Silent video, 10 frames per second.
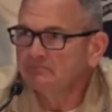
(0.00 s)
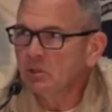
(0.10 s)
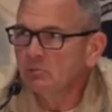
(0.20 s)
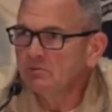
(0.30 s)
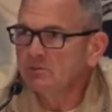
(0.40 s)

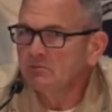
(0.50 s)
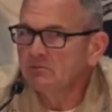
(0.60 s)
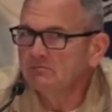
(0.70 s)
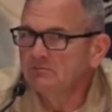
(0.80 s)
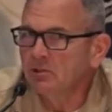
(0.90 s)
Don't
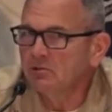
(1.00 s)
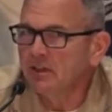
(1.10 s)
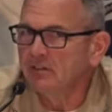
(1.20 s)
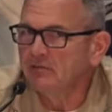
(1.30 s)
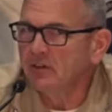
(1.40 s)

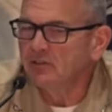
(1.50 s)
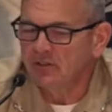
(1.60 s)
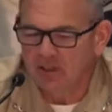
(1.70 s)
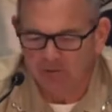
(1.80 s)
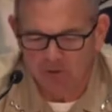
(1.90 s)
take offense to
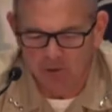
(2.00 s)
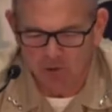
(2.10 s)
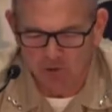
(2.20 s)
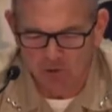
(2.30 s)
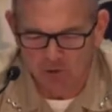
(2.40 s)
that for those
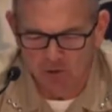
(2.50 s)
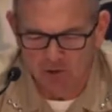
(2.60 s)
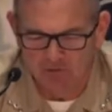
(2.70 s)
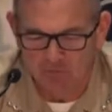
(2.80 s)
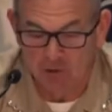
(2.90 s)
of you who
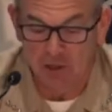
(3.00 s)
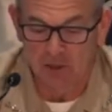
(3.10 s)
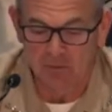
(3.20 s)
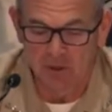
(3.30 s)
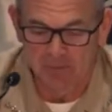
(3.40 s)
have presented
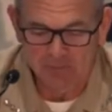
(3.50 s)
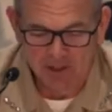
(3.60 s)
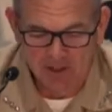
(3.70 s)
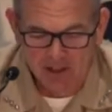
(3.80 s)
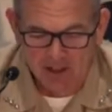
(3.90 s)
to me.
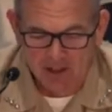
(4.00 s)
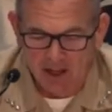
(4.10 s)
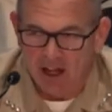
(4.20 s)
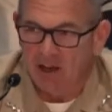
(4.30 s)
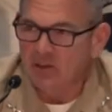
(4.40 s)

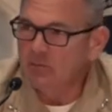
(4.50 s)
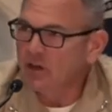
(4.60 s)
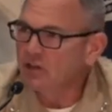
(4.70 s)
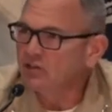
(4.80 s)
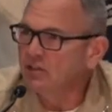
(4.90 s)
The
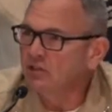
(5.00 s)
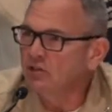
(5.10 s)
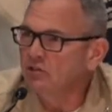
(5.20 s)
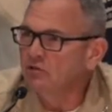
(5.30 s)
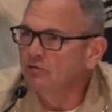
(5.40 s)
biggest thing you
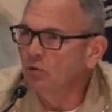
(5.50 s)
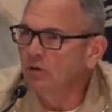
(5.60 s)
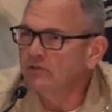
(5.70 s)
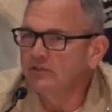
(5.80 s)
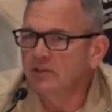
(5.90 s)
can do
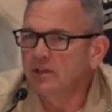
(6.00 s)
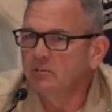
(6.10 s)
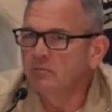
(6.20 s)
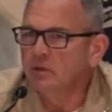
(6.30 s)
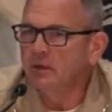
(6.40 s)
for us is
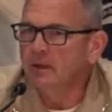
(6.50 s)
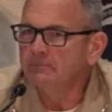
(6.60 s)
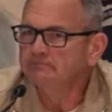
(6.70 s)
keep competing.